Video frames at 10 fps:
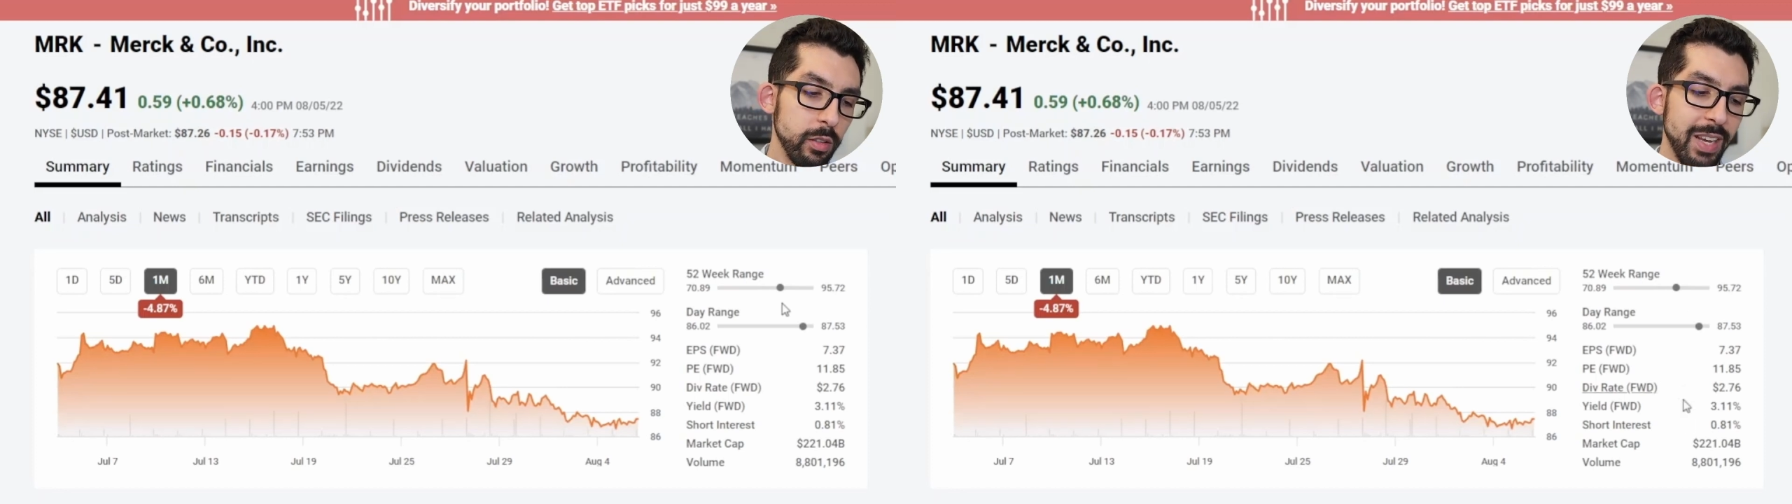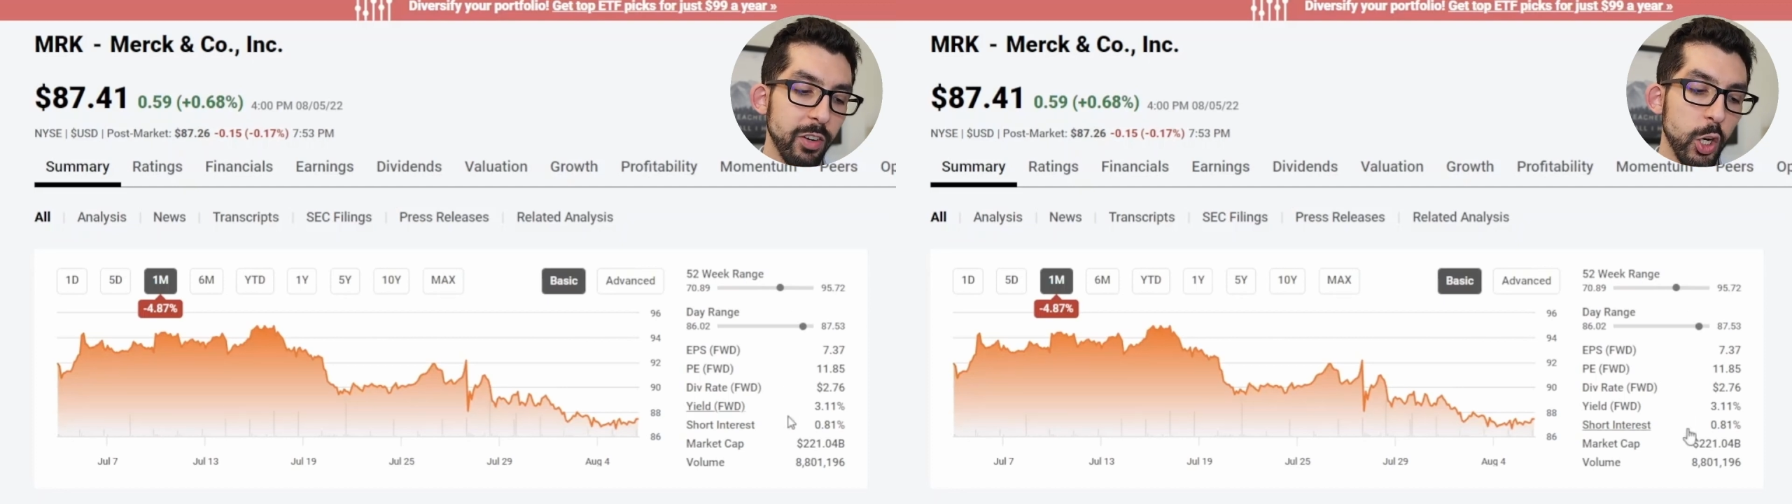
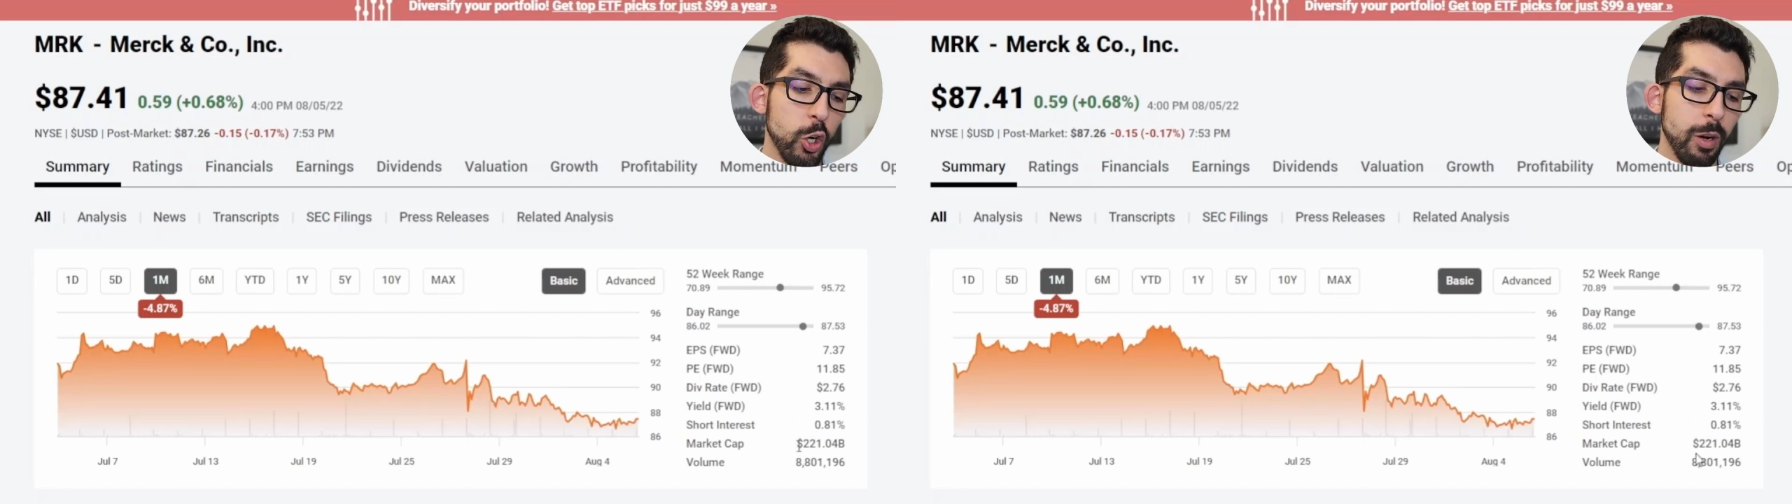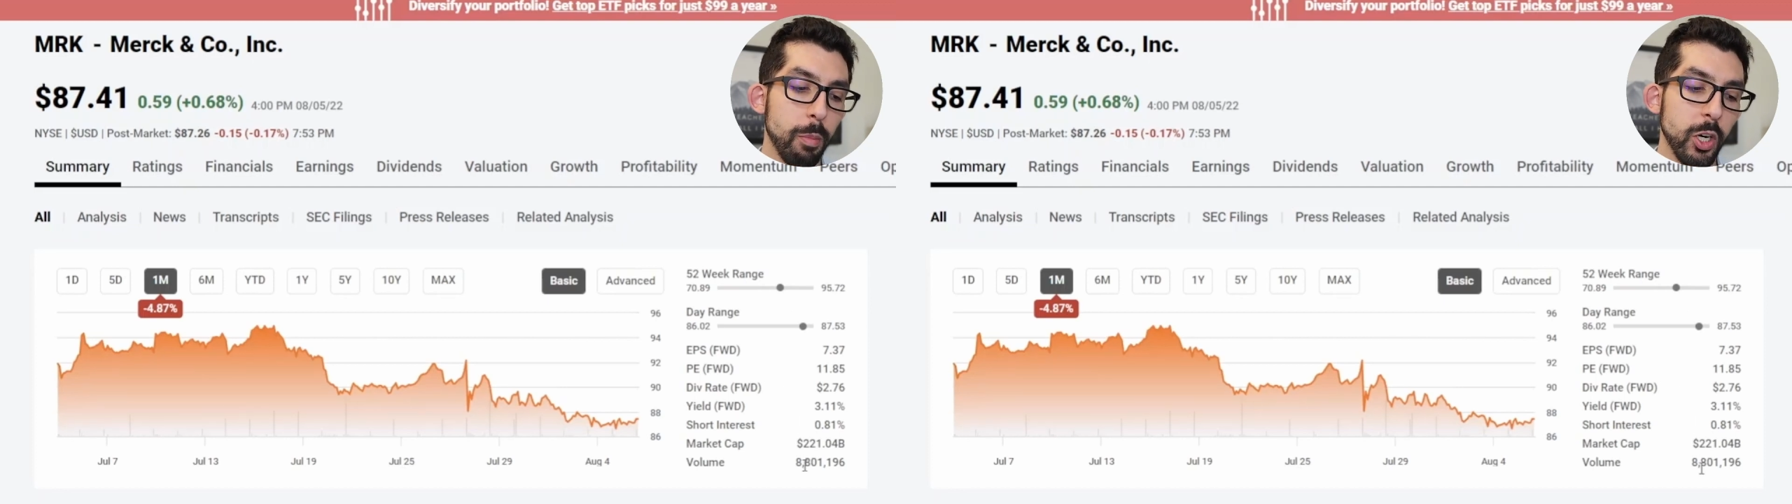They have a
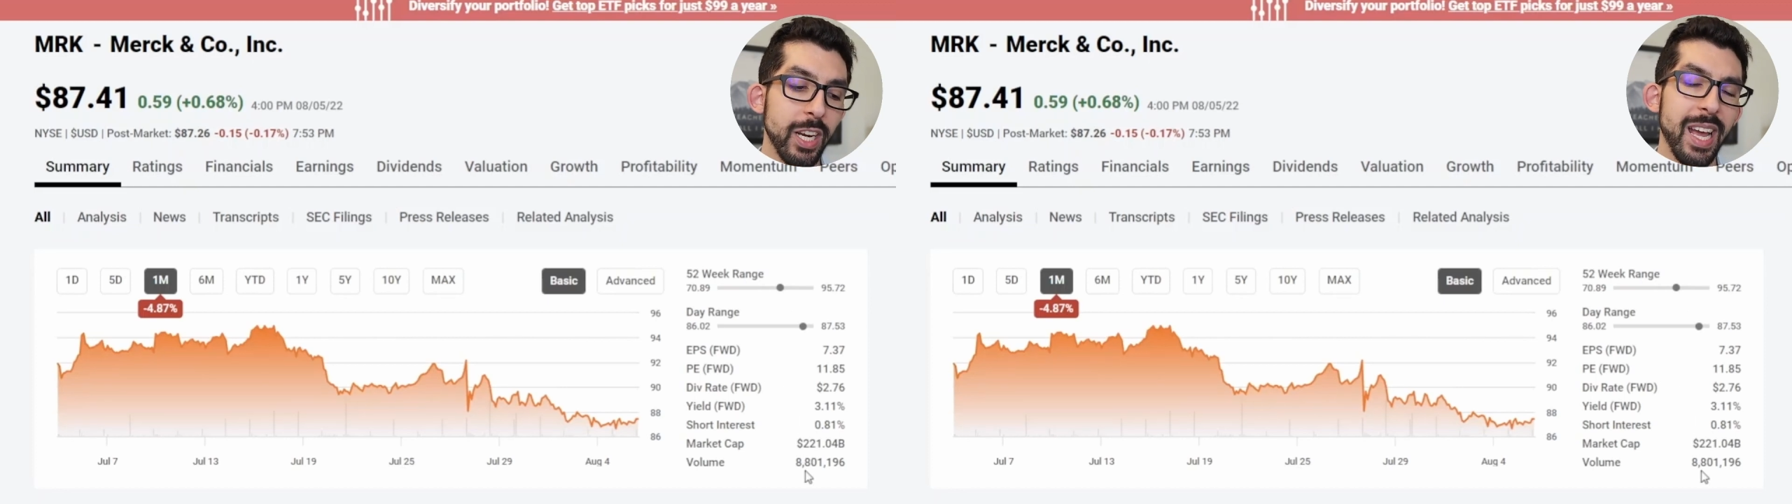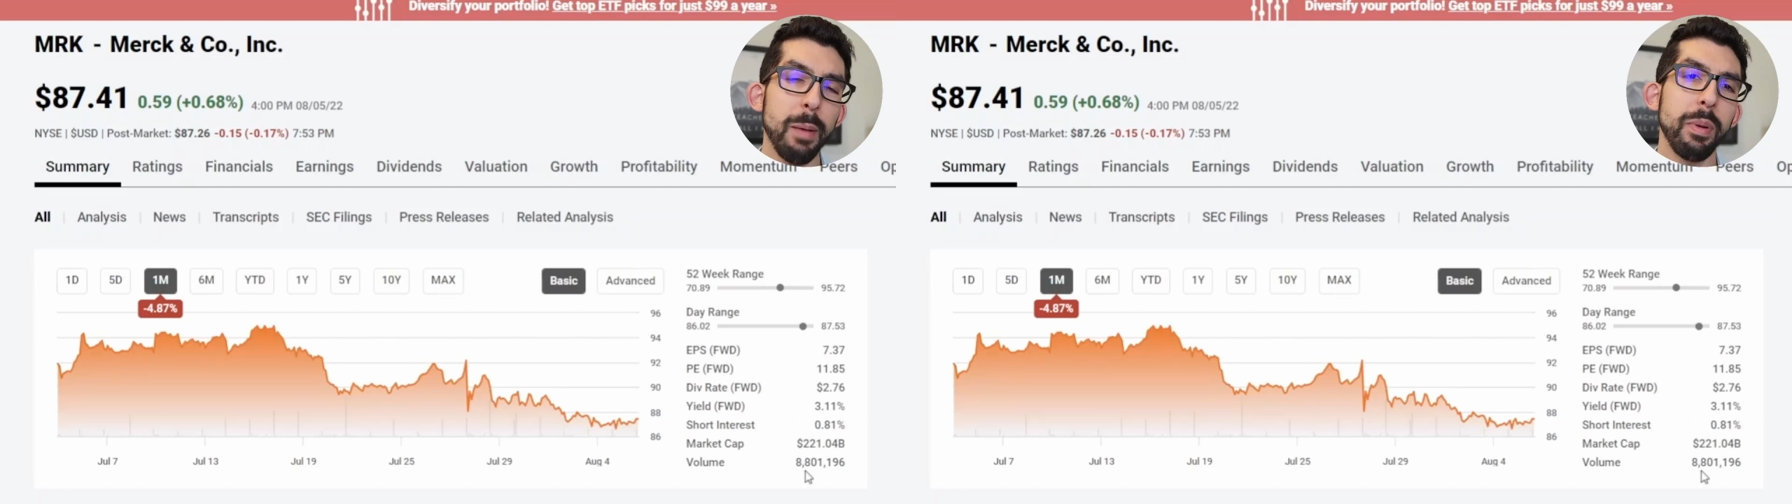current
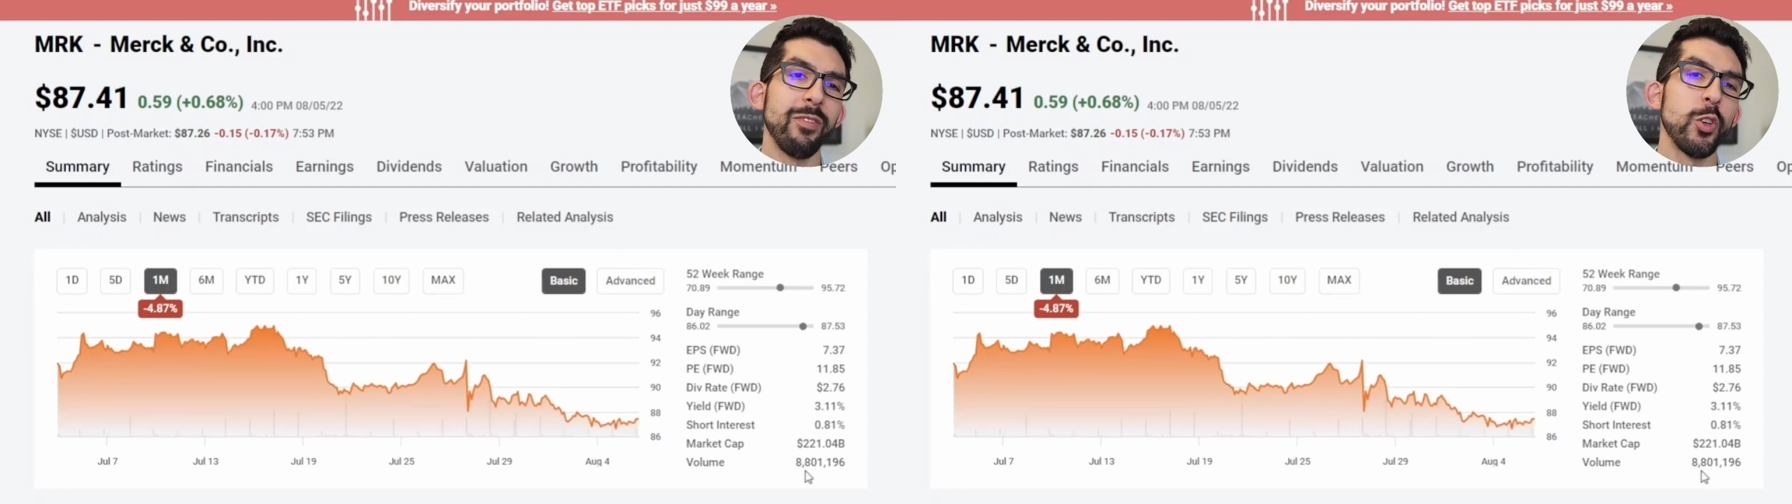market cap of